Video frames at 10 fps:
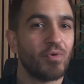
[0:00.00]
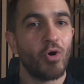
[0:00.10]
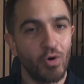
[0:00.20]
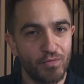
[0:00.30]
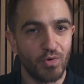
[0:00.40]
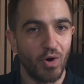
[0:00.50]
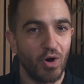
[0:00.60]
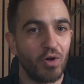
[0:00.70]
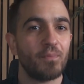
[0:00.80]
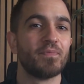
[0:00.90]

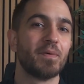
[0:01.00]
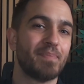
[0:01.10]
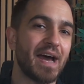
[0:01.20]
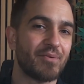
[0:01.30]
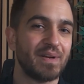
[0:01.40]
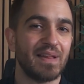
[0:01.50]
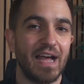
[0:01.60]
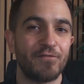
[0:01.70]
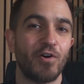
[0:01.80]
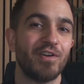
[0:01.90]
overall, the battery
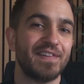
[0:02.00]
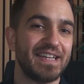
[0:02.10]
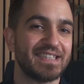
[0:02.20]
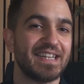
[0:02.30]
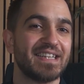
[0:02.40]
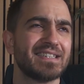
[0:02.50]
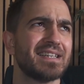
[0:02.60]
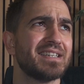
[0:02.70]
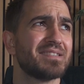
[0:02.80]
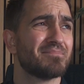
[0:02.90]
life on these things
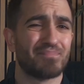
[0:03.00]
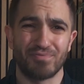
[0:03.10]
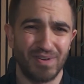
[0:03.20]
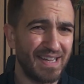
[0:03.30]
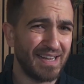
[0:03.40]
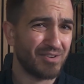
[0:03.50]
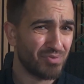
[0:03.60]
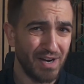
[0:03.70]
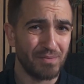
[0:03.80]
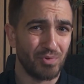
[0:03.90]
is pretty
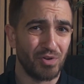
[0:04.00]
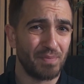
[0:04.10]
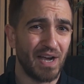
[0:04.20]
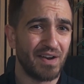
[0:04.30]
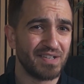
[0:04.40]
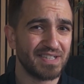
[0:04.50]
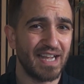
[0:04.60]
incredible, to be honest.